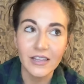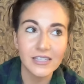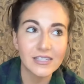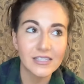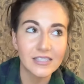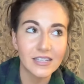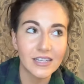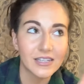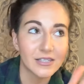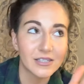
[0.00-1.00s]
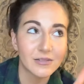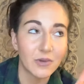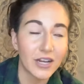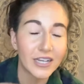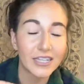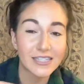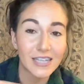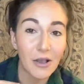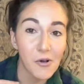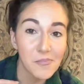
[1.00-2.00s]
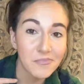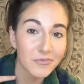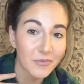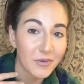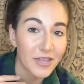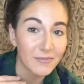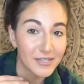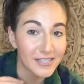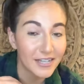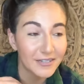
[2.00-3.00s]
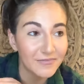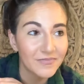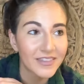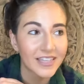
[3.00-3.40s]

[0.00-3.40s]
This is why I can stay home with my son.